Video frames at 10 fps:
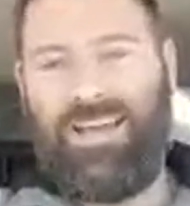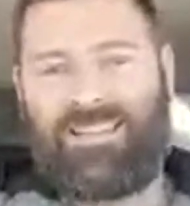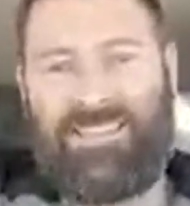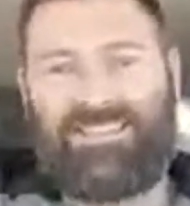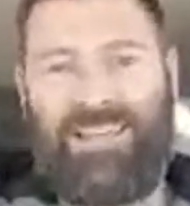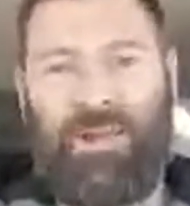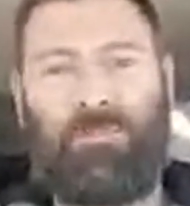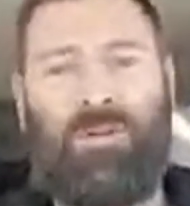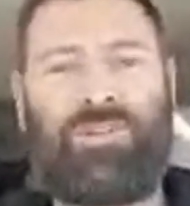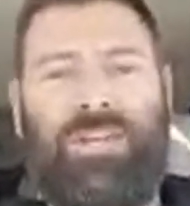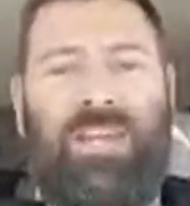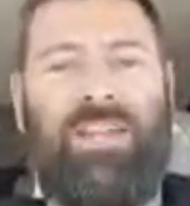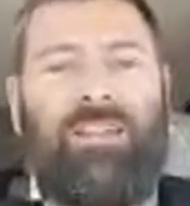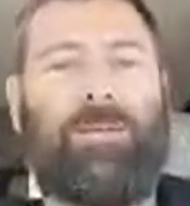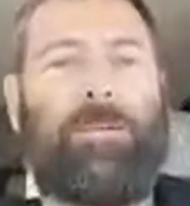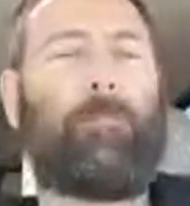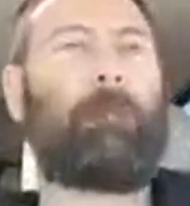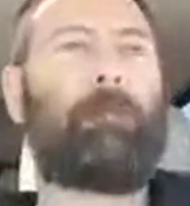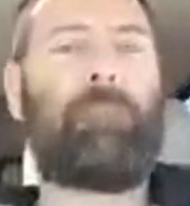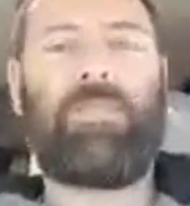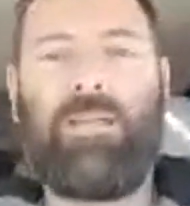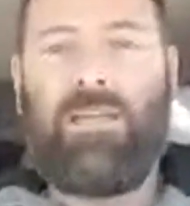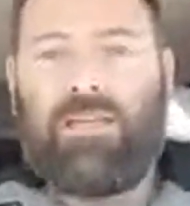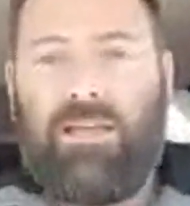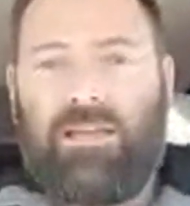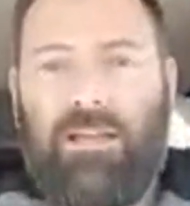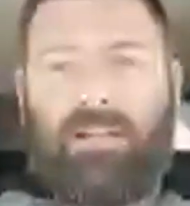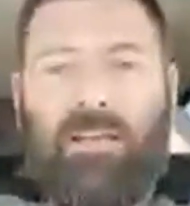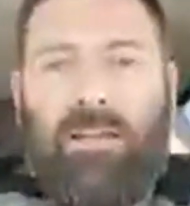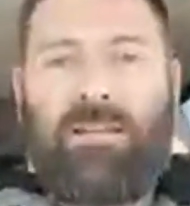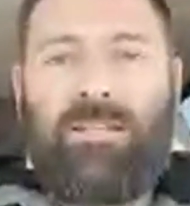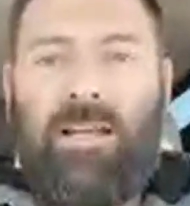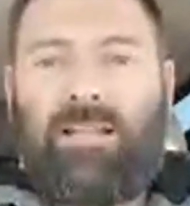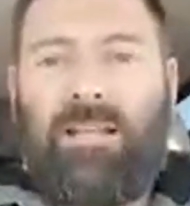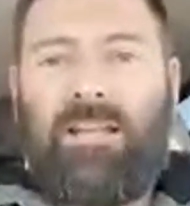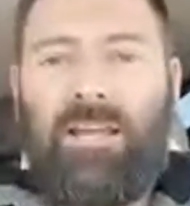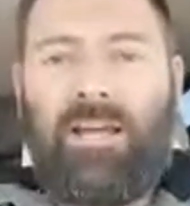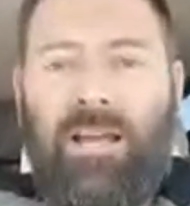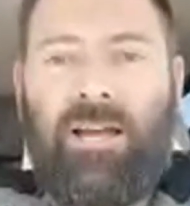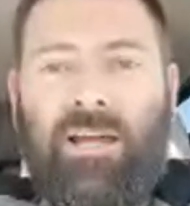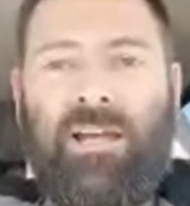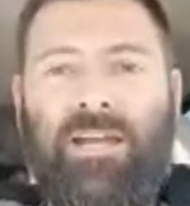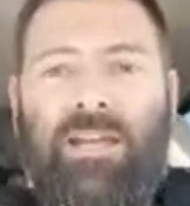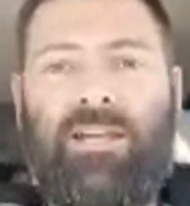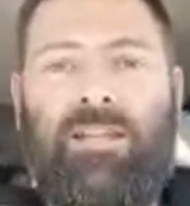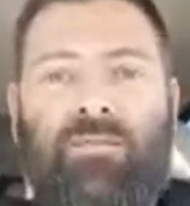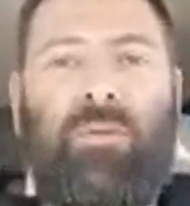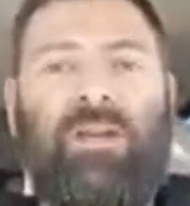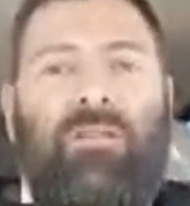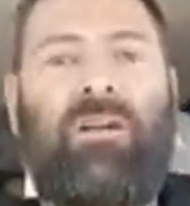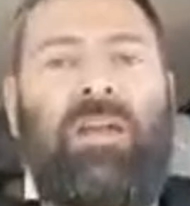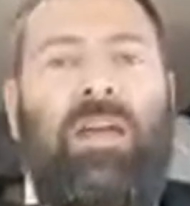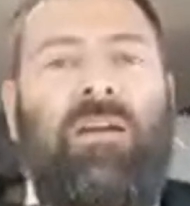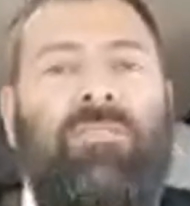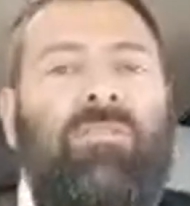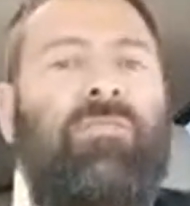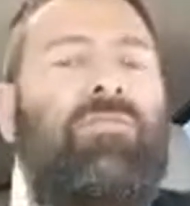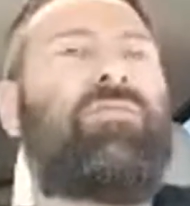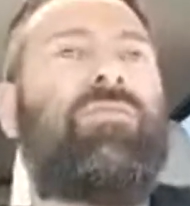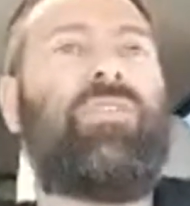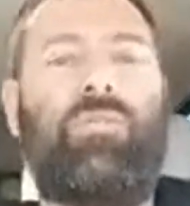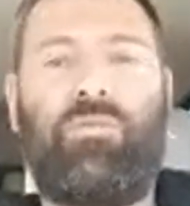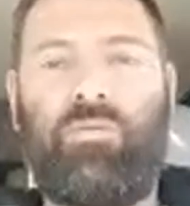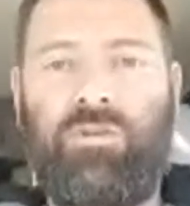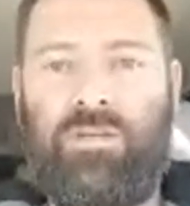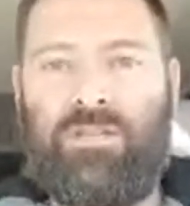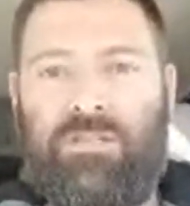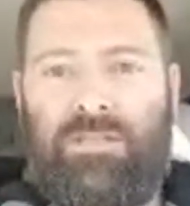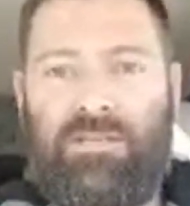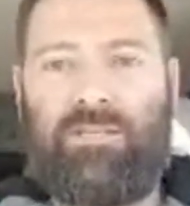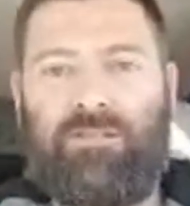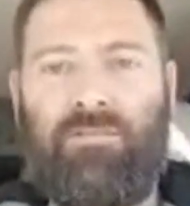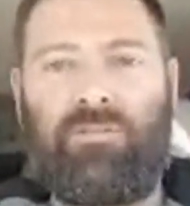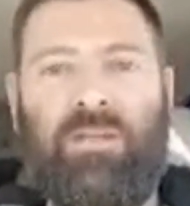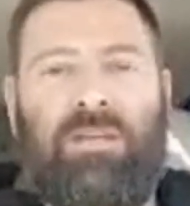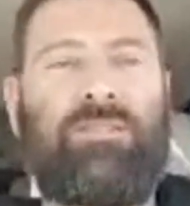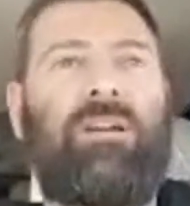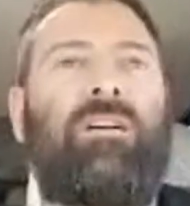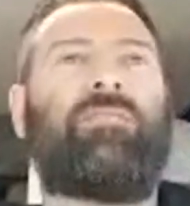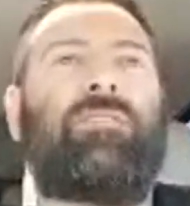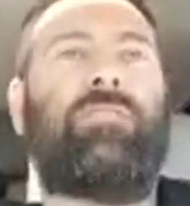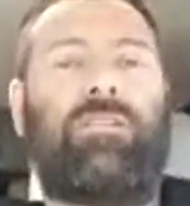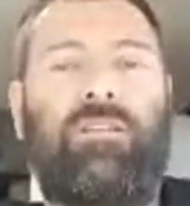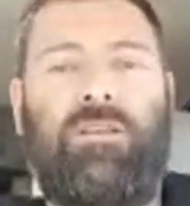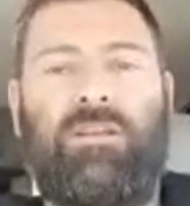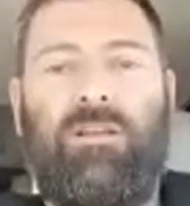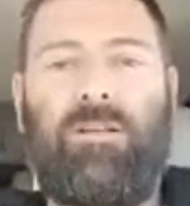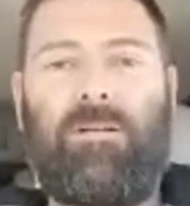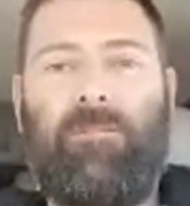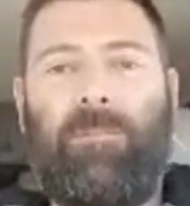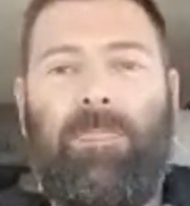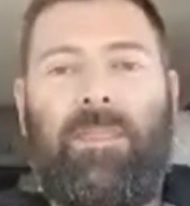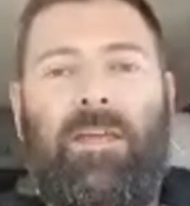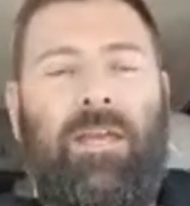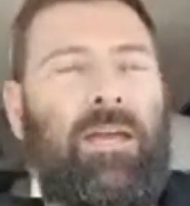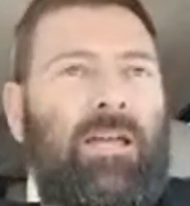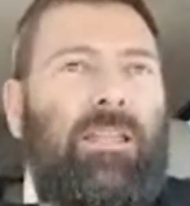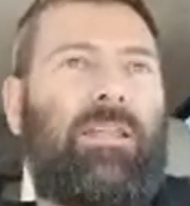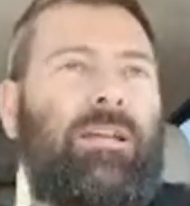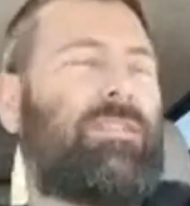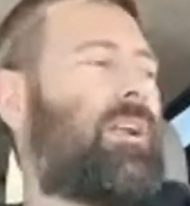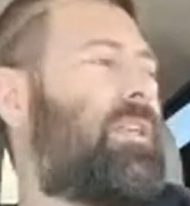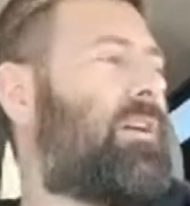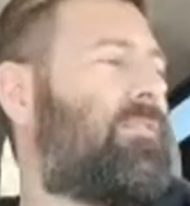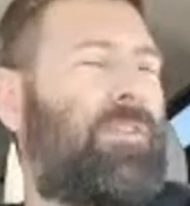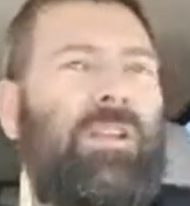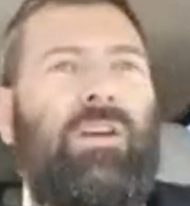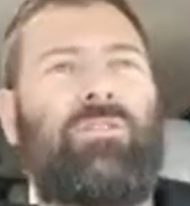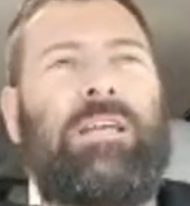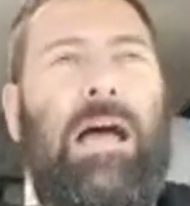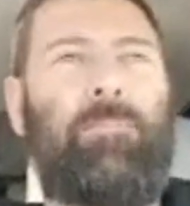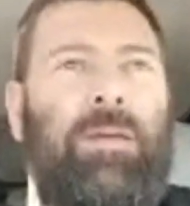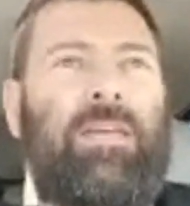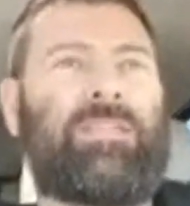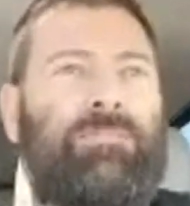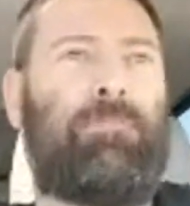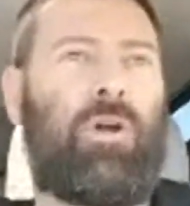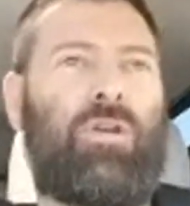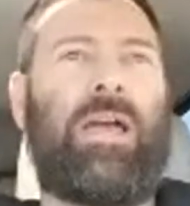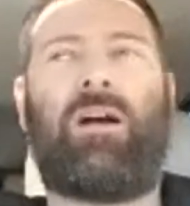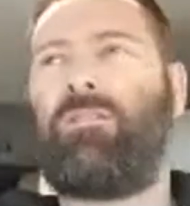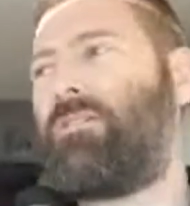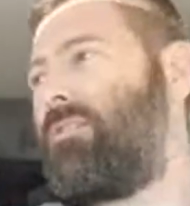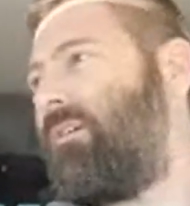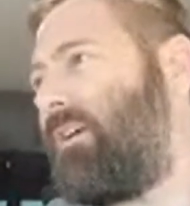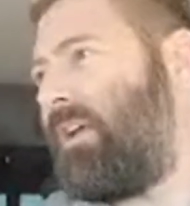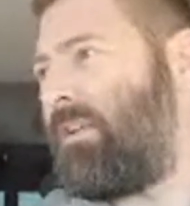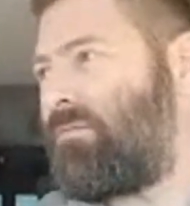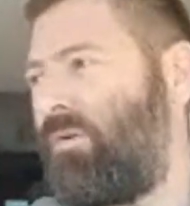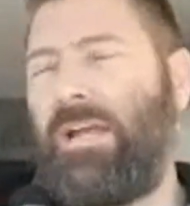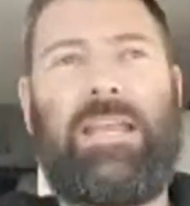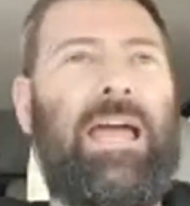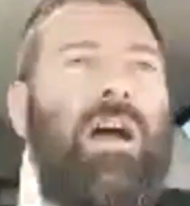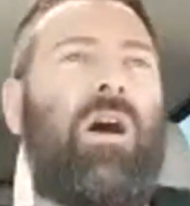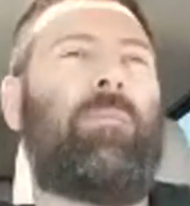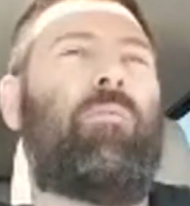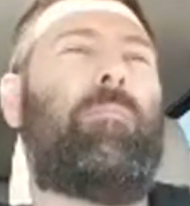Thanks for the likes. I appreciate it. Exactly. I'd rather have a few days off. Yeah, that's another video topic, is burnout. Is right now I'm